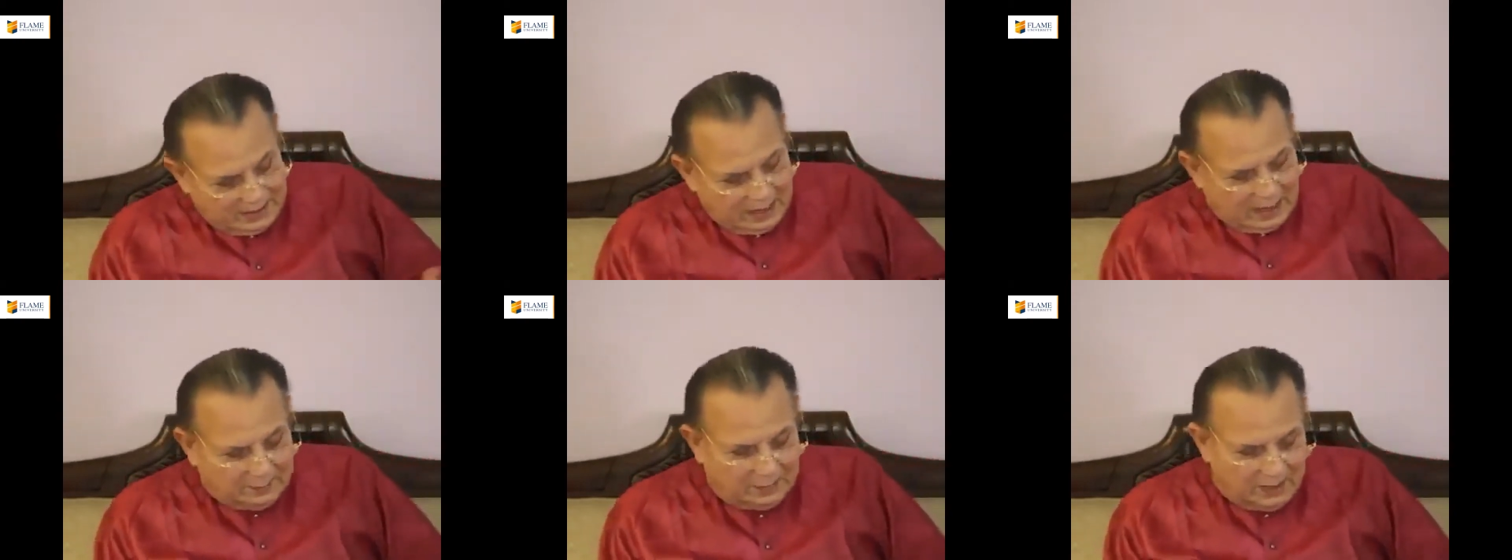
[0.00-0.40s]

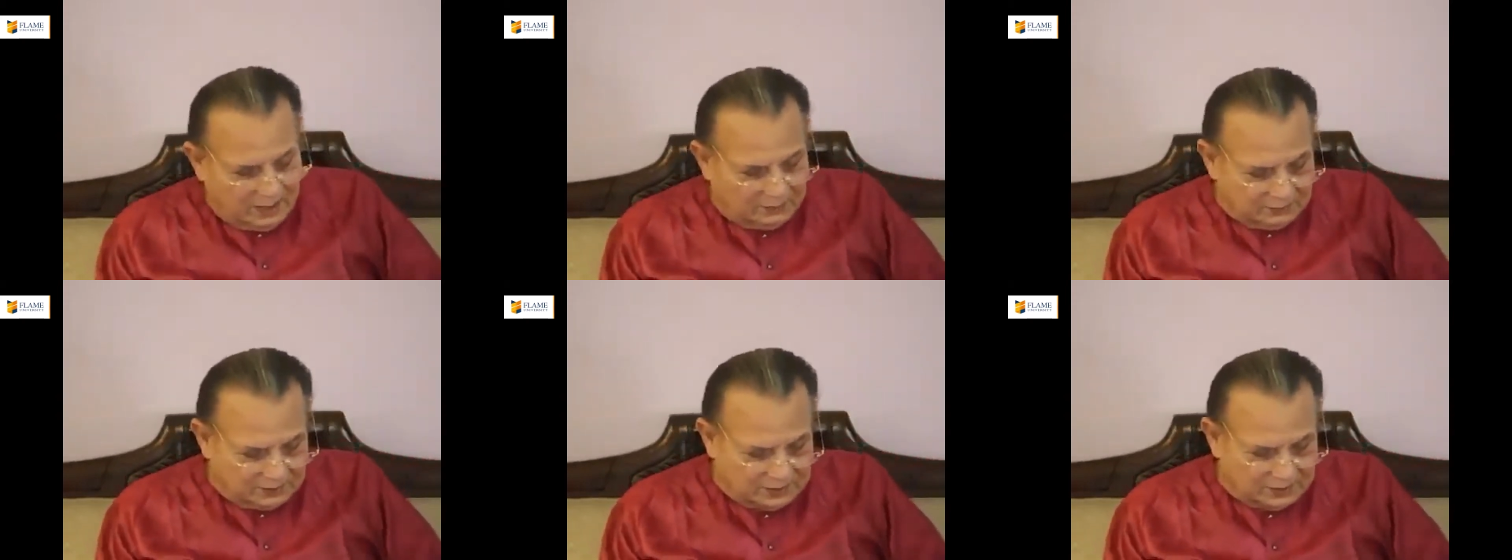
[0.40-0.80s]

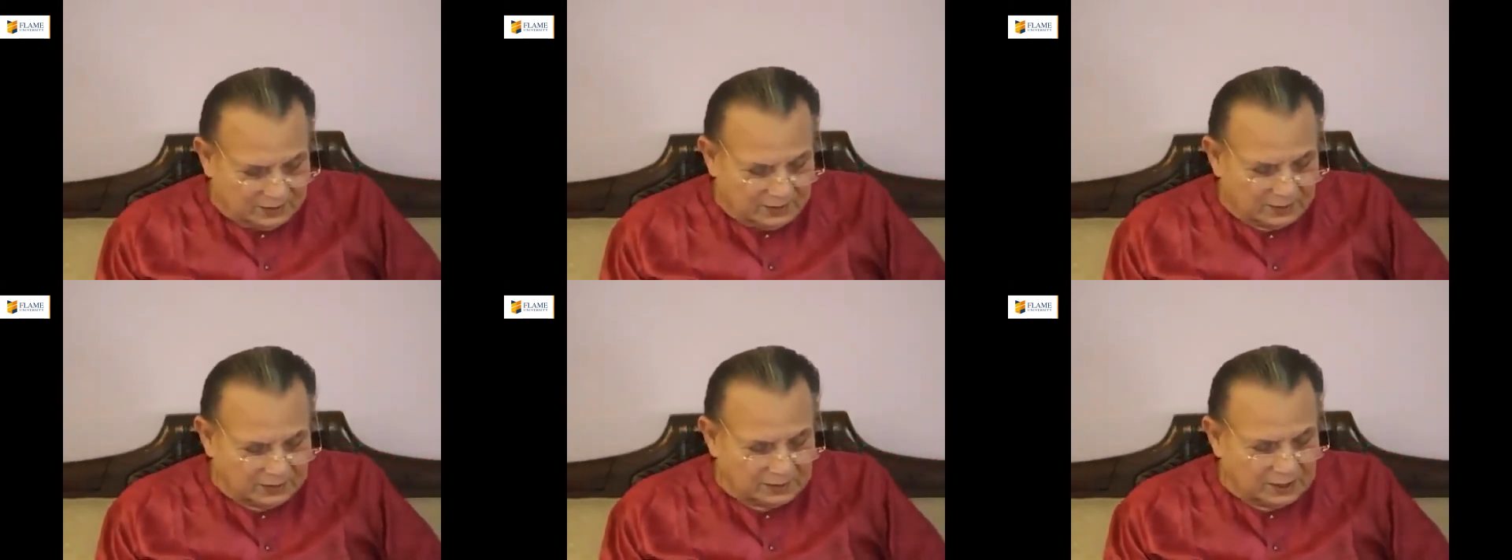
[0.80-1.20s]
about
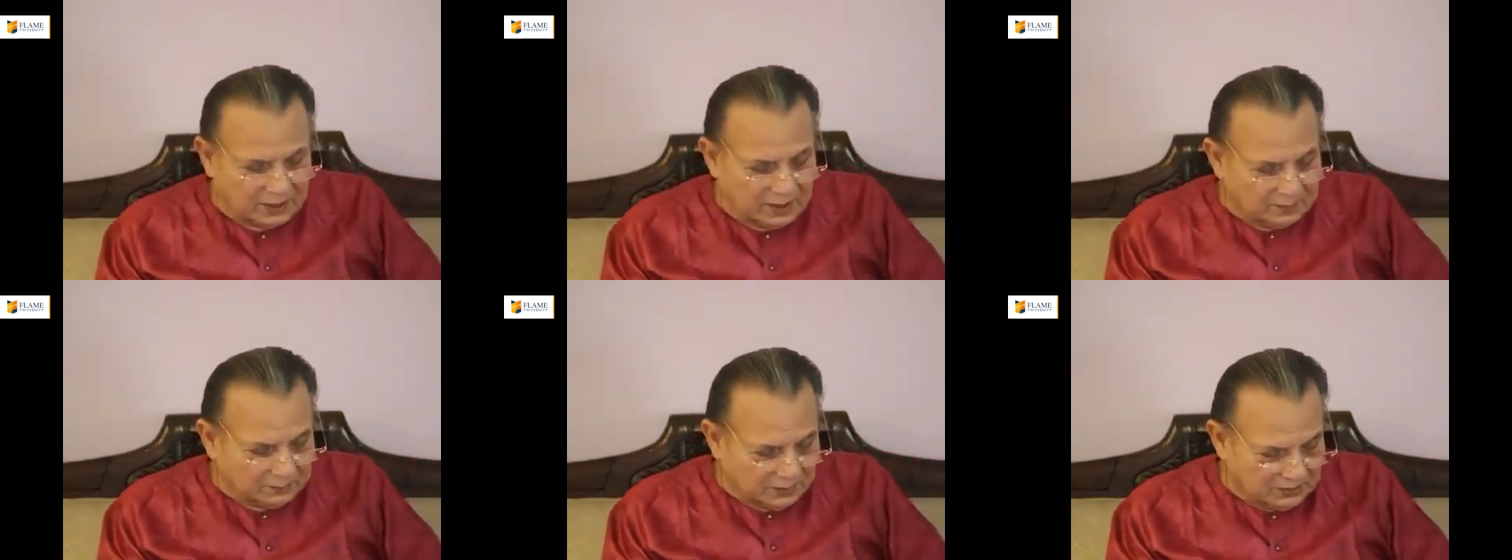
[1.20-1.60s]

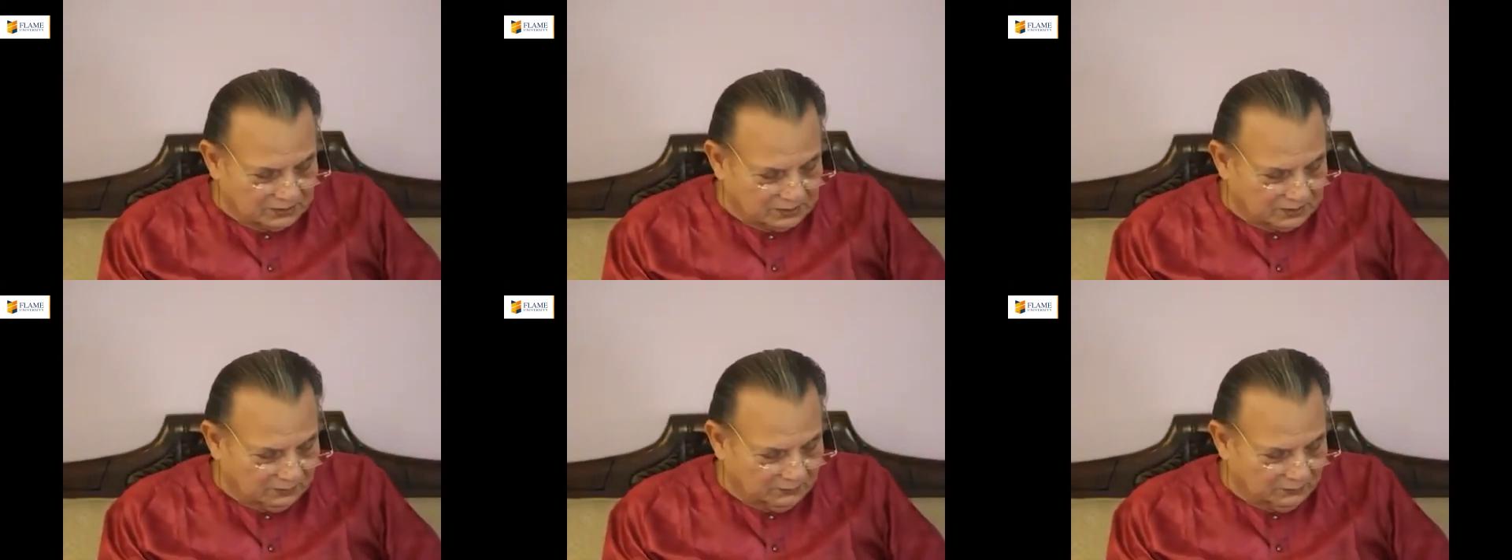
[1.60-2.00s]
the
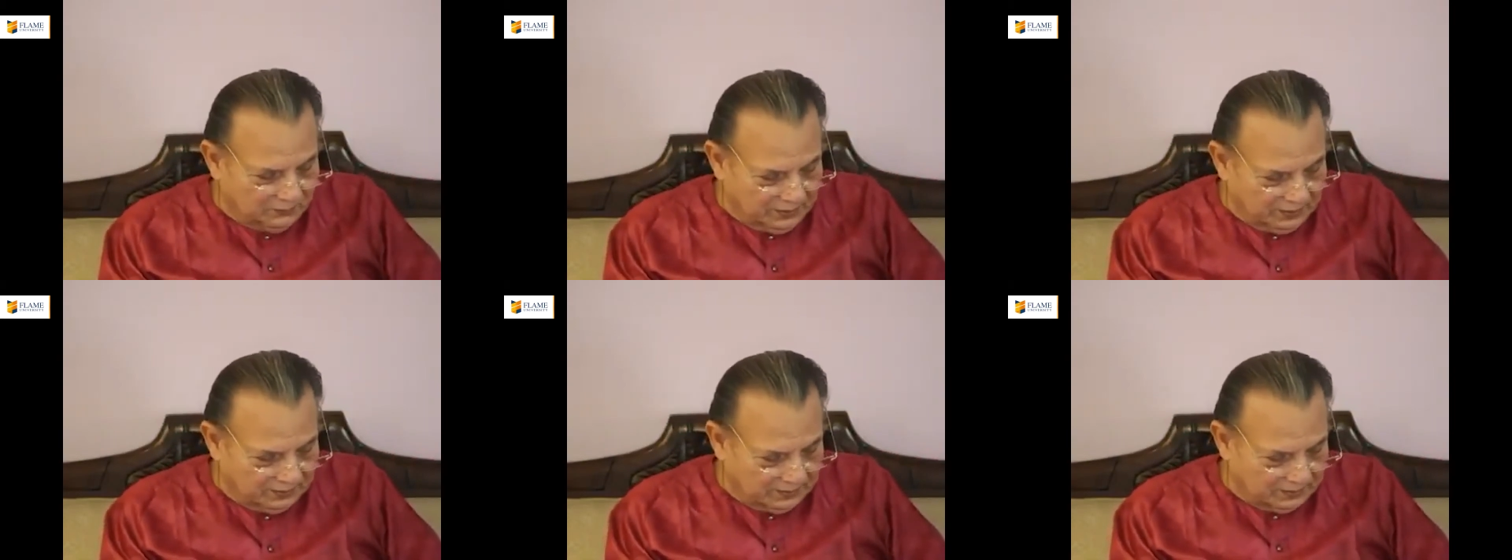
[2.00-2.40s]
Pancham
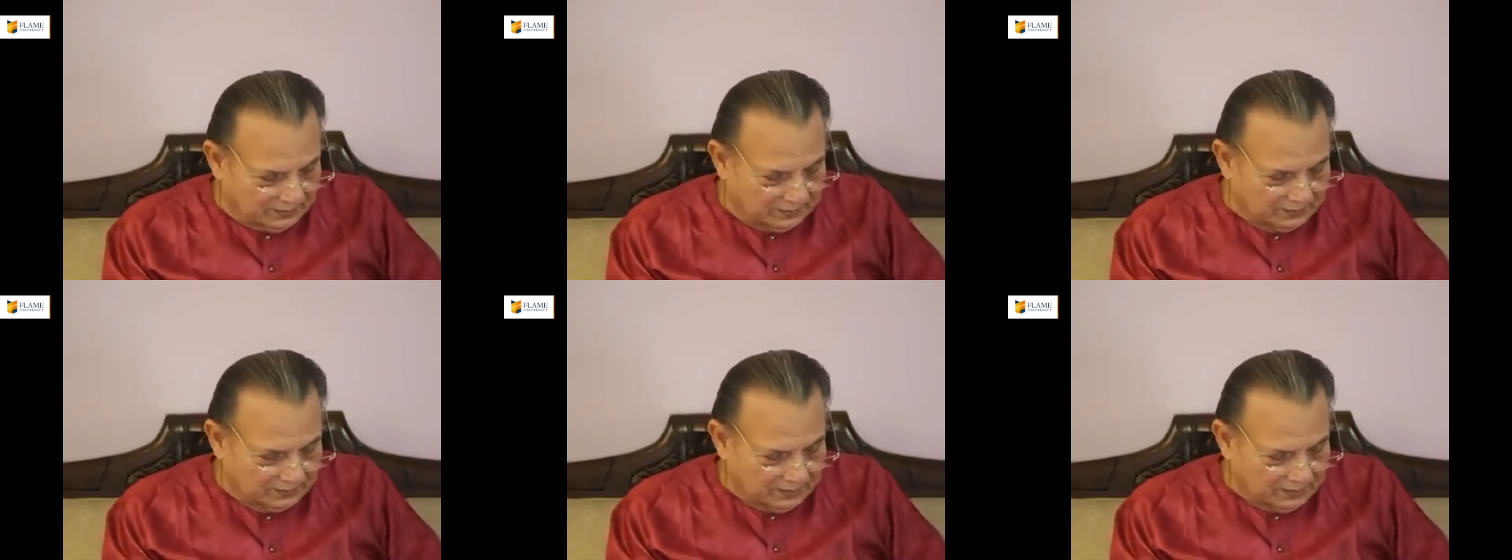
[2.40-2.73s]
Veda.